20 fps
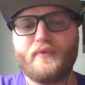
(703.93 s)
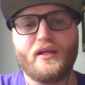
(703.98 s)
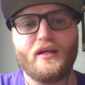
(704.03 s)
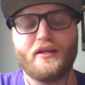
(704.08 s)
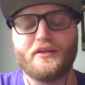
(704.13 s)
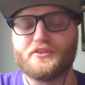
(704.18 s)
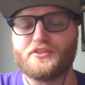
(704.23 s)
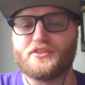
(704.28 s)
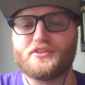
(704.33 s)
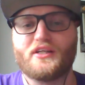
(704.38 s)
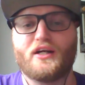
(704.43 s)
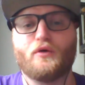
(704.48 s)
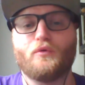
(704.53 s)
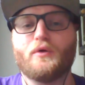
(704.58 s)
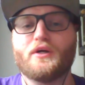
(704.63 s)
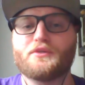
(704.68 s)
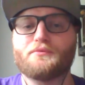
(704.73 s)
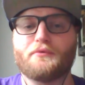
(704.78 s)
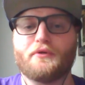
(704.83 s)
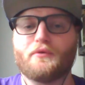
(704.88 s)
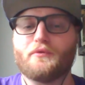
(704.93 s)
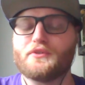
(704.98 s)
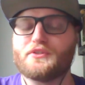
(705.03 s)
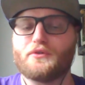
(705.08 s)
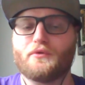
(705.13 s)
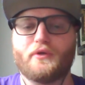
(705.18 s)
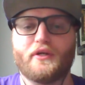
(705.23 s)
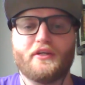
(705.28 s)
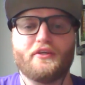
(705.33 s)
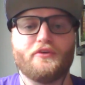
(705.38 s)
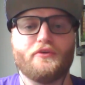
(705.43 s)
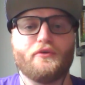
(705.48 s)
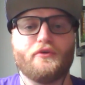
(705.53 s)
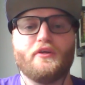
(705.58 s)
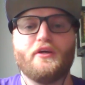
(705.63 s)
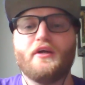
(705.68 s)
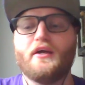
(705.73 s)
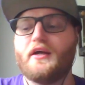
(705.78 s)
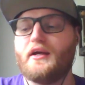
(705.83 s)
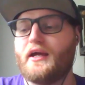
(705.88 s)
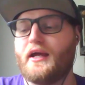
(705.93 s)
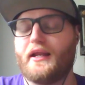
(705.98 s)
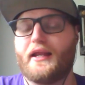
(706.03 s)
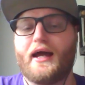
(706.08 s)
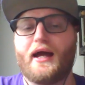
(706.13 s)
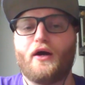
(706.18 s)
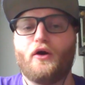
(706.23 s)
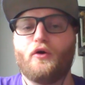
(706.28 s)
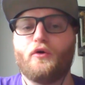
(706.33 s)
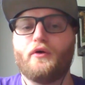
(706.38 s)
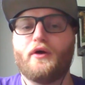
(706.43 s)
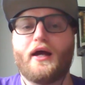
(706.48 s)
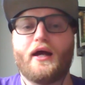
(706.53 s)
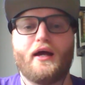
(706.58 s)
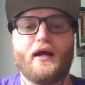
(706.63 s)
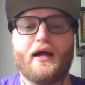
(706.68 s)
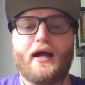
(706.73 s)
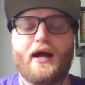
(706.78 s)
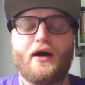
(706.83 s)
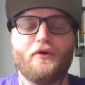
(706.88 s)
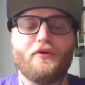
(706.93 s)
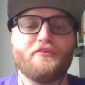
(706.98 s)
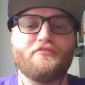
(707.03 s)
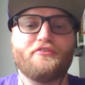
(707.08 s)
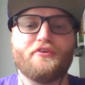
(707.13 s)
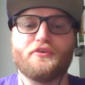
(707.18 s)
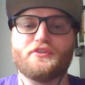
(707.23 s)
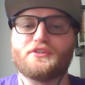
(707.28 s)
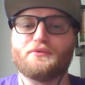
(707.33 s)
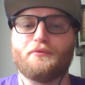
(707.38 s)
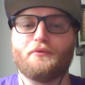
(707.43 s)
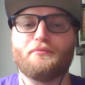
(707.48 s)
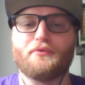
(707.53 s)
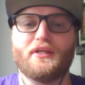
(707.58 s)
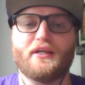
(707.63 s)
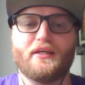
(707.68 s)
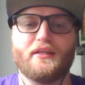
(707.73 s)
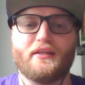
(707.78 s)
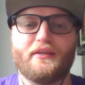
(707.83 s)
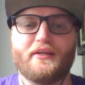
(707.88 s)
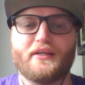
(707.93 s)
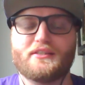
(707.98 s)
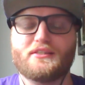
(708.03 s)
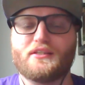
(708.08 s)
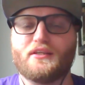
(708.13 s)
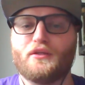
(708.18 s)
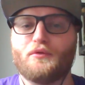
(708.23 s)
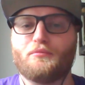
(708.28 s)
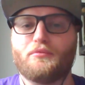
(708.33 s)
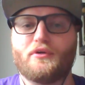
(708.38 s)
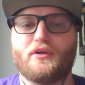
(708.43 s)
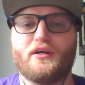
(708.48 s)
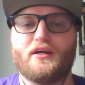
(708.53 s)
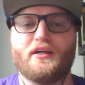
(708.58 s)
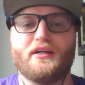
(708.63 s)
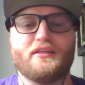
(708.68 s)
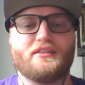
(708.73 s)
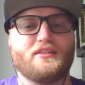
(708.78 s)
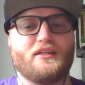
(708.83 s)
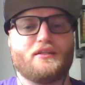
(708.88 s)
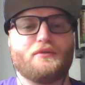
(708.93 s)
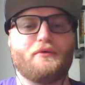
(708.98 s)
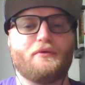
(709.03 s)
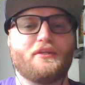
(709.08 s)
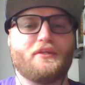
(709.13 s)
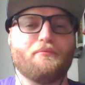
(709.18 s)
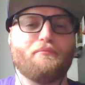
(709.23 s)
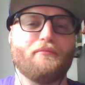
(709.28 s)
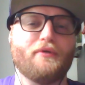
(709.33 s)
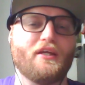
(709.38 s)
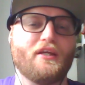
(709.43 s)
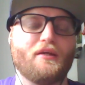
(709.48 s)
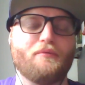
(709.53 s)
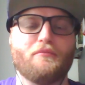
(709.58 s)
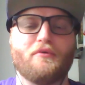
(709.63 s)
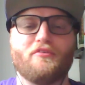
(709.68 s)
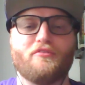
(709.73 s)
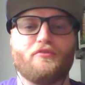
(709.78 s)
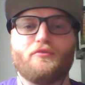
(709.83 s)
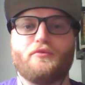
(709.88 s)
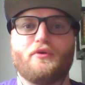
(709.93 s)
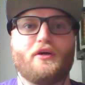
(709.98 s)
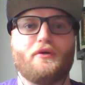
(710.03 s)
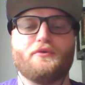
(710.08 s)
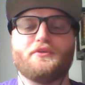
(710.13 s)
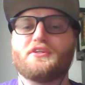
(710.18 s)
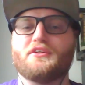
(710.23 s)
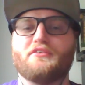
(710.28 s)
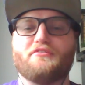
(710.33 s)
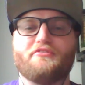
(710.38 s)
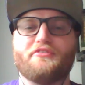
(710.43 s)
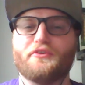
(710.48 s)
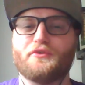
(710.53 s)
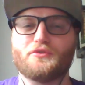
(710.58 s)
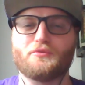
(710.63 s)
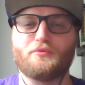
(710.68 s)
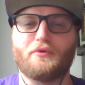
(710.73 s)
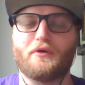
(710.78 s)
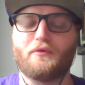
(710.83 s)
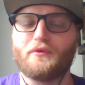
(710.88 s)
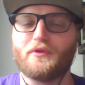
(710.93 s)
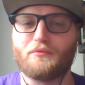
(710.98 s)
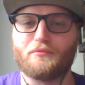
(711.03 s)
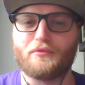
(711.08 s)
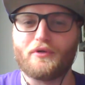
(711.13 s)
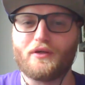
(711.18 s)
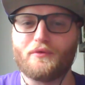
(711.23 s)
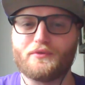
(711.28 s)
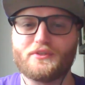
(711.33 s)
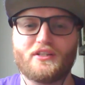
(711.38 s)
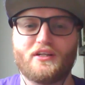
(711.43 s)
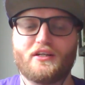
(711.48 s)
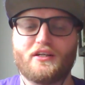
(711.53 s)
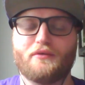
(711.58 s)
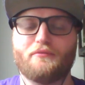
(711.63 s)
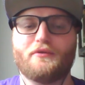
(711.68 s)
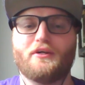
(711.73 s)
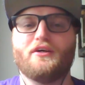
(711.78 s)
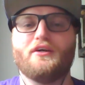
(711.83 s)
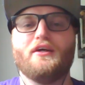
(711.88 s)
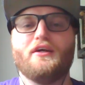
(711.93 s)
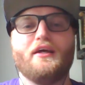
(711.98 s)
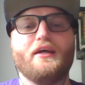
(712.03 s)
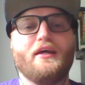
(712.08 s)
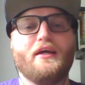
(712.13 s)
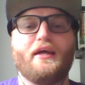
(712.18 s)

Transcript: And just how Westbrook was a great dude, and how it feels to be playing next to LeBron. He talked about the meme of how he's confused about what LeBron was talking about.